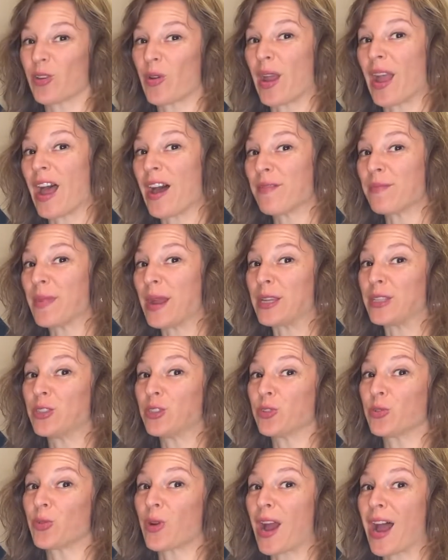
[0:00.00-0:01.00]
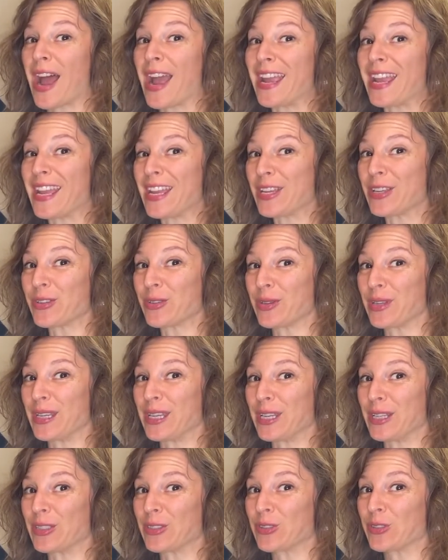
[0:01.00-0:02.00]
I have my dry
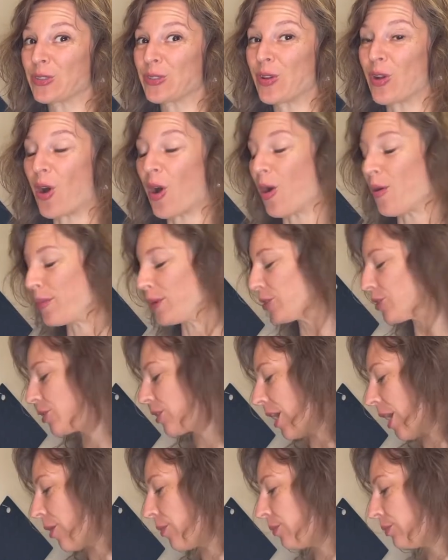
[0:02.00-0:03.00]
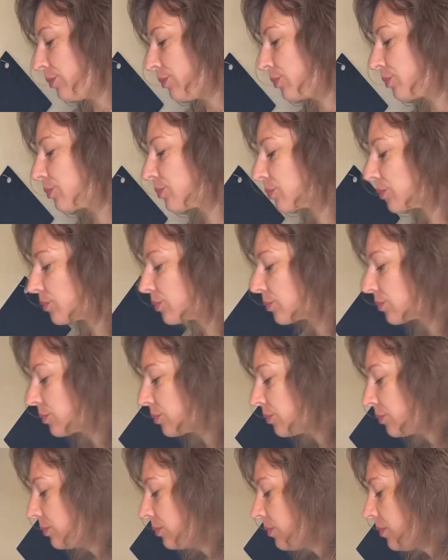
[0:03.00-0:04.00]
ingredients all measured out.
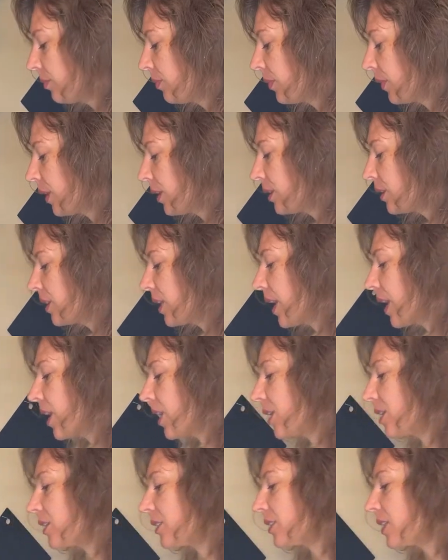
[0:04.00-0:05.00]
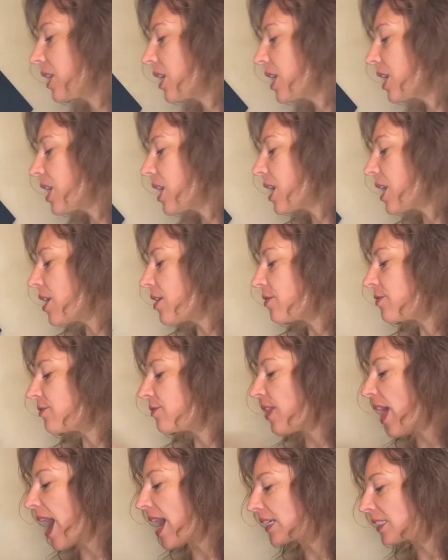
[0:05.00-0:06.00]
There's
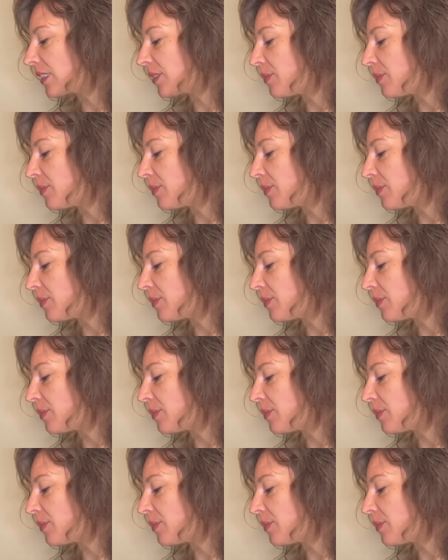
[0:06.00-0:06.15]
flax